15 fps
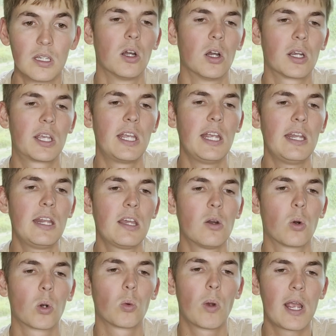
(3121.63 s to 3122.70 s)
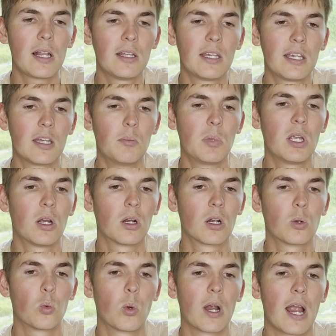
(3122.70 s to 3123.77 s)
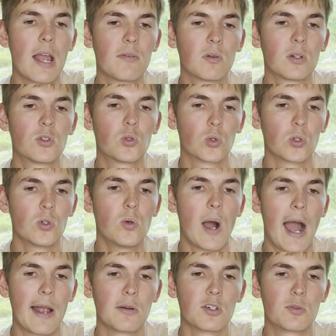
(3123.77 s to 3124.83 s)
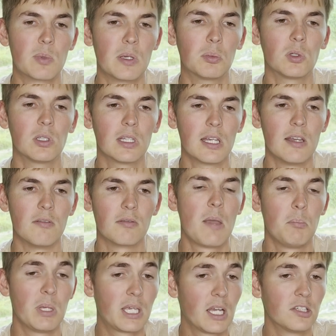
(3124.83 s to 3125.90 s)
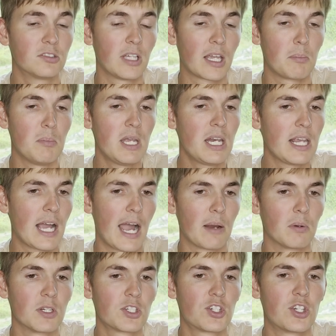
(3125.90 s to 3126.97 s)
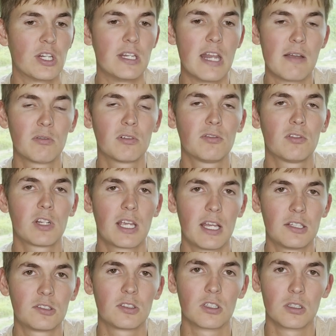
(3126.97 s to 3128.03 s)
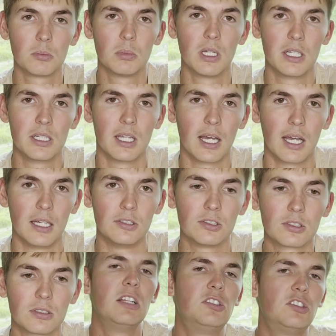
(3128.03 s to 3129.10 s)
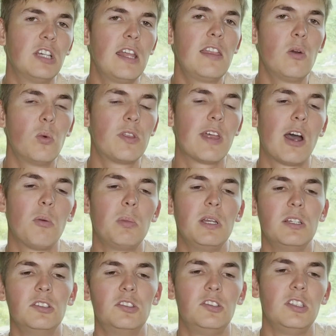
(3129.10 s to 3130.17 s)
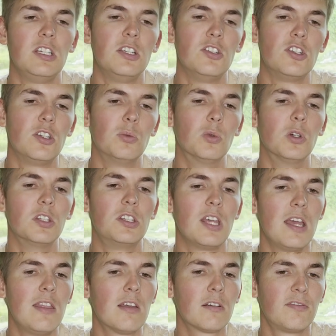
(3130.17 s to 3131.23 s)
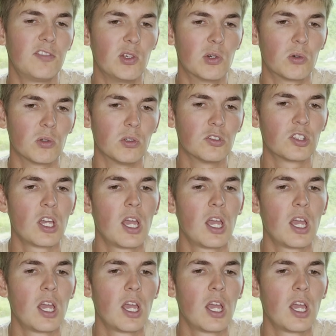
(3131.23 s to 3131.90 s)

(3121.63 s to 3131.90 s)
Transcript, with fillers: Her keening or wailing can be heard wherever true Irish people live. Because, like many Irish, she never forgets her blood ties. It's said that without being seen, she will attend their funerals,